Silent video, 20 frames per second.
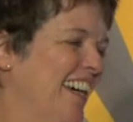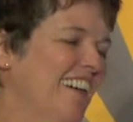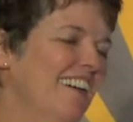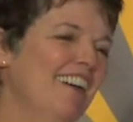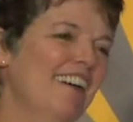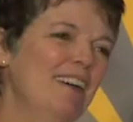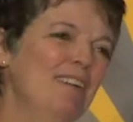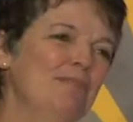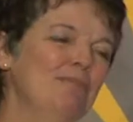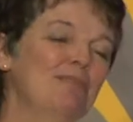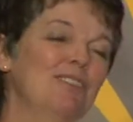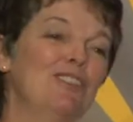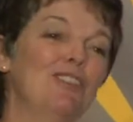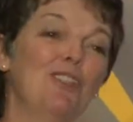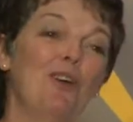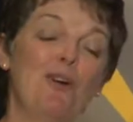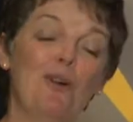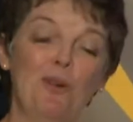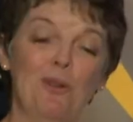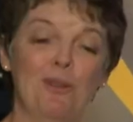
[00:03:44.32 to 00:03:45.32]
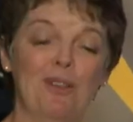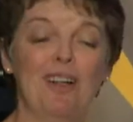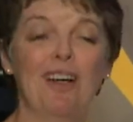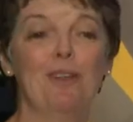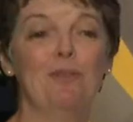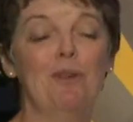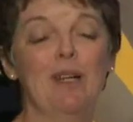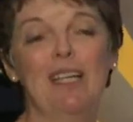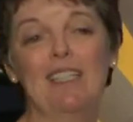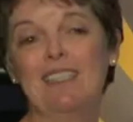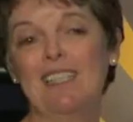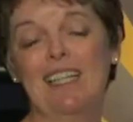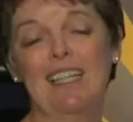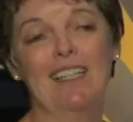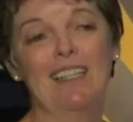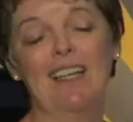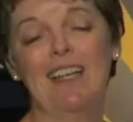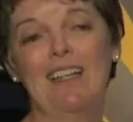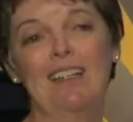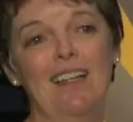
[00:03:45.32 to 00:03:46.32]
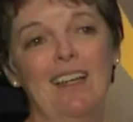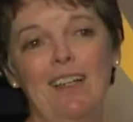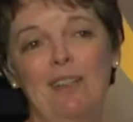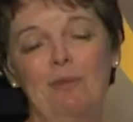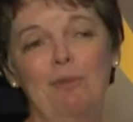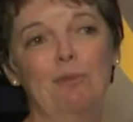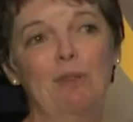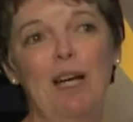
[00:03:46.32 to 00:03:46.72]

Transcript: um, so I went and, and I,